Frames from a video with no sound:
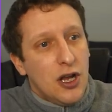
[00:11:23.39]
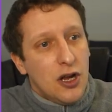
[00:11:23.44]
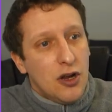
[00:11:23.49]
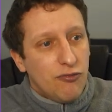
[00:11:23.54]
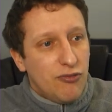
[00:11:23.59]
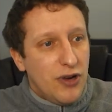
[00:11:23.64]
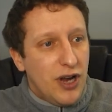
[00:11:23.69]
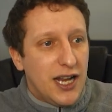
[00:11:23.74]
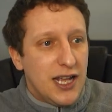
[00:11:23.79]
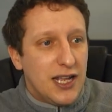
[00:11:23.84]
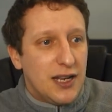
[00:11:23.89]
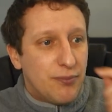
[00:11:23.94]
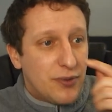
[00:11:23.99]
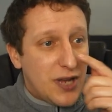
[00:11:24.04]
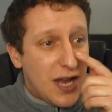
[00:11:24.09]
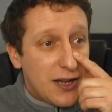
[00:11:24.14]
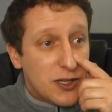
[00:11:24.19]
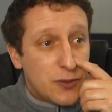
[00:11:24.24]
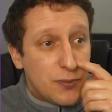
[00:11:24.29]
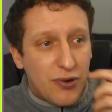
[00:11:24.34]
Really
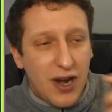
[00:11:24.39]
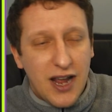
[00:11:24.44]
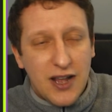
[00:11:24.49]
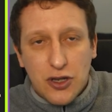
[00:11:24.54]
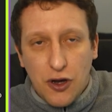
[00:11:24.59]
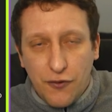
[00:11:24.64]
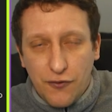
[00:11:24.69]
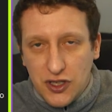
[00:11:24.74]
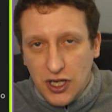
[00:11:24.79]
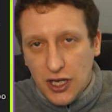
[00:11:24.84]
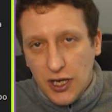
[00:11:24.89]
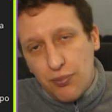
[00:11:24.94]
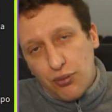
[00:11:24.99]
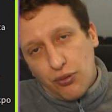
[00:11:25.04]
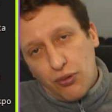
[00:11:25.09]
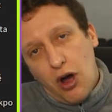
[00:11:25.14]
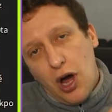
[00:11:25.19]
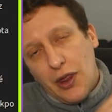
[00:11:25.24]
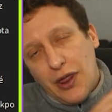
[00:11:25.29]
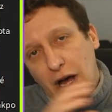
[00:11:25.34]
intense press. Obviously, he
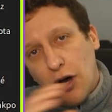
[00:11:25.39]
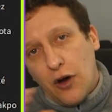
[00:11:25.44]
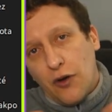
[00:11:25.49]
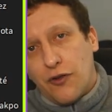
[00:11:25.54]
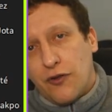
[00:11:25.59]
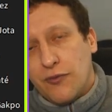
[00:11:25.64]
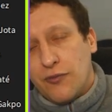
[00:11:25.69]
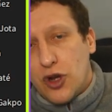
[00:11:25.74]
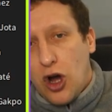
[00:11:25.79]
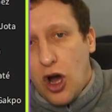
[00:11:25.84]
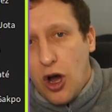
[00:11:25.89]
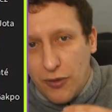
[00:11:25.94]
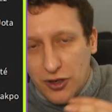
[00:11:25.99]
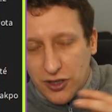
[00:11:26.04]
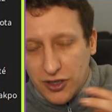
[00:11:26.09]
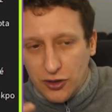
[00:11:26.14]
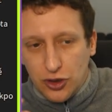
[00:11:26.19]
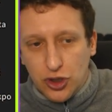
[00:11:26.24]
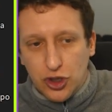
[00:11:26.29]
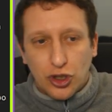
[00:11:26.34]
brought that over from Dortmund
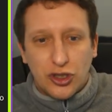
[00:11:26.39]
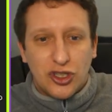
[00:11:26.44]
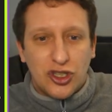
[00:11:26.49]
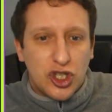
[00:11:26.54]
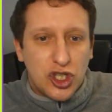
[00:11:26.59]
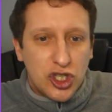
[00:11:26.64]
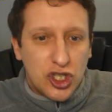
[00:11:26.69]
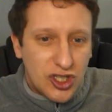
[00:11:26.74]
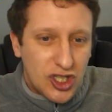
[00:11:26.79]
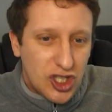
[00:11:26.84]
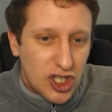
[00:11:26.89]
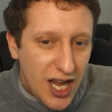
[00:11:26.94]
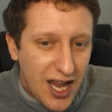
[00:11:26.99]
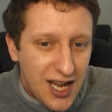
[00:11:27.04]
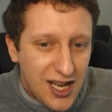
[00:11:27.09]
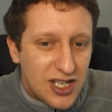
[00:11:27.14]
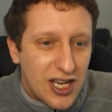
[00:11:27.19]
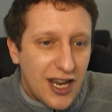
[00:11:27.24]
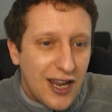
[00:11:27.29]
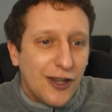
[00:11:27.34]
and just
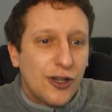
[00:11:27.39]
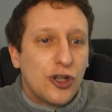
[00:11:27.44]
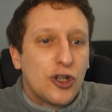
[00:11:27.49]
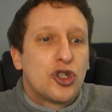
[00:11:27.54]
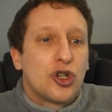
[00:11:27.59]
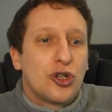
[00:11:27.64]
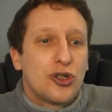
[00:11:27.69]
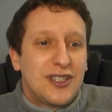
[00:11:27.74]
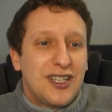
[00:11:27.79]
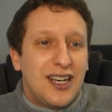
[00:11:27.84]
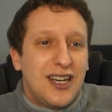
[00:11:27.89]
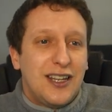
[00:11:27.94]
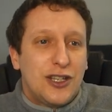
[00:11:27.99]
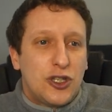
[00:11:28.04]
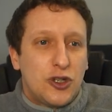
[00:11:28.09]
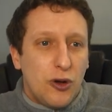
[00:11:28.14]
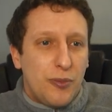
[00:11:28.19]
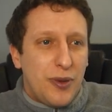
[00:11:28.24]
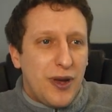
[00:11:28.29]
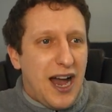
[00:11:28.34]
changed it and adjusted it to a bit.